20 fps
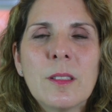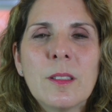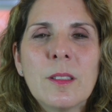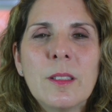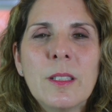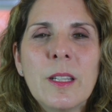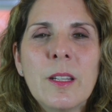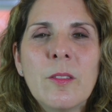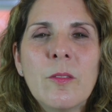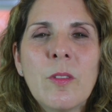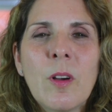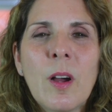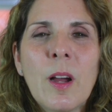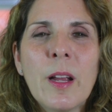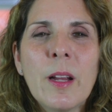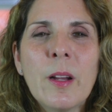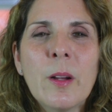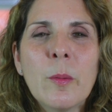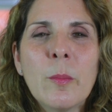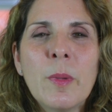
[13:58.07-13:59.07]
the
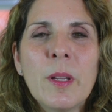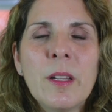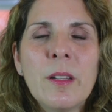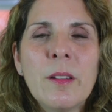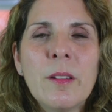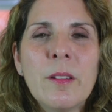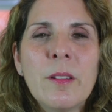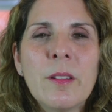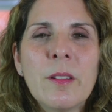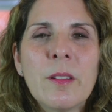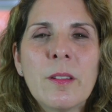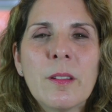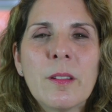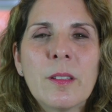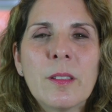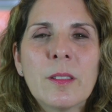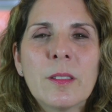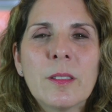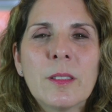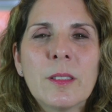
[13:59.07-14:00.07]
environment,
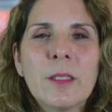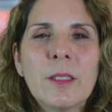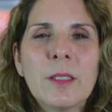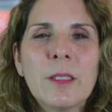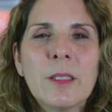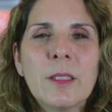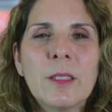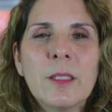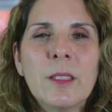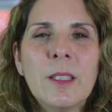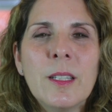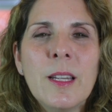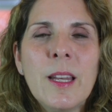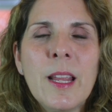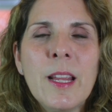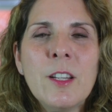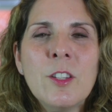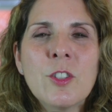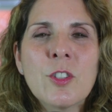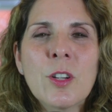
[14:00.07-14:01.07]

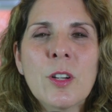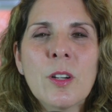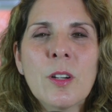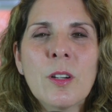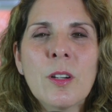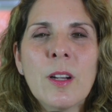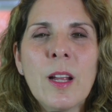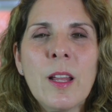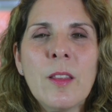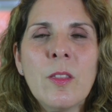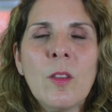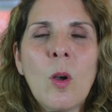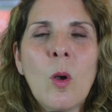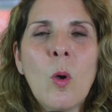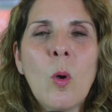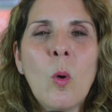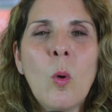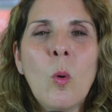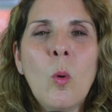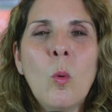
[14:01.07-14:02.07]
nature, and the
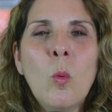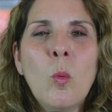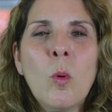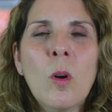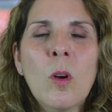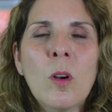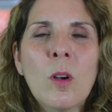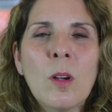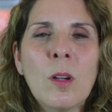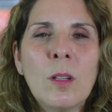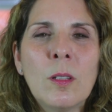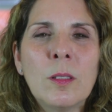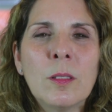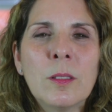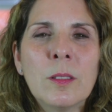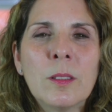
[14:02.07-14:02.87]
whole world.